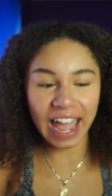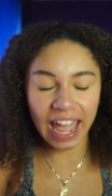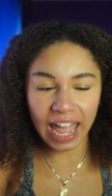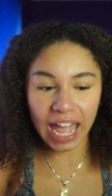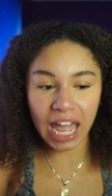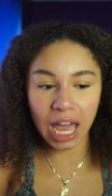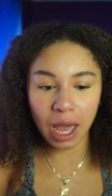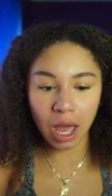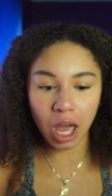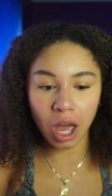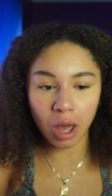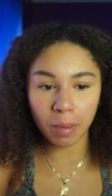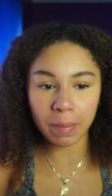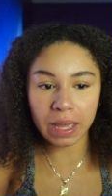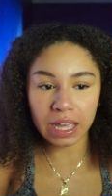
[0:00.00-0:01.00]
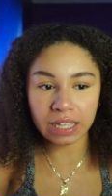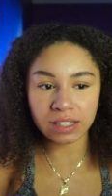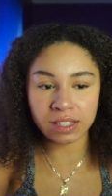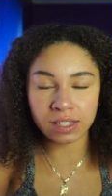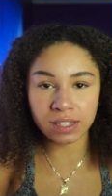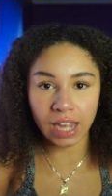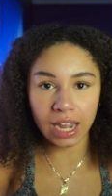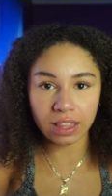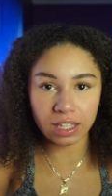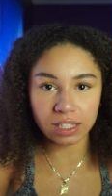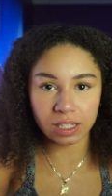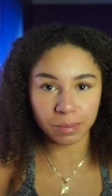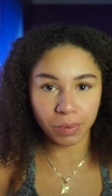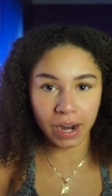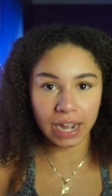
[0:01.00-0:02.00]
am insanely
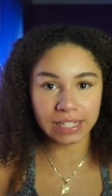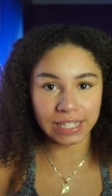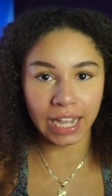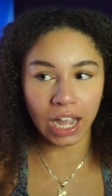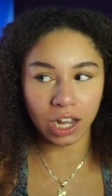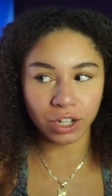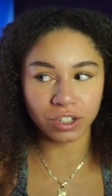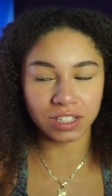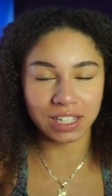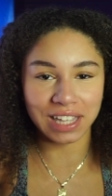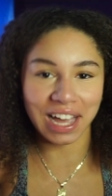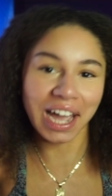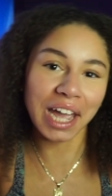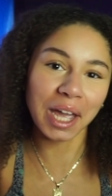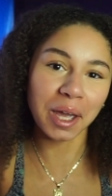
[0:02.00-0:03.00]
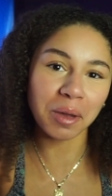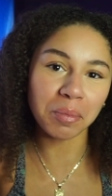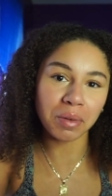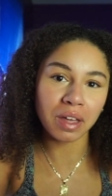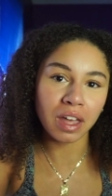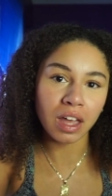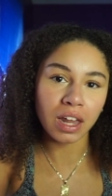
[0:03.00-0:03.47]
surprised. Like, I understand the hype.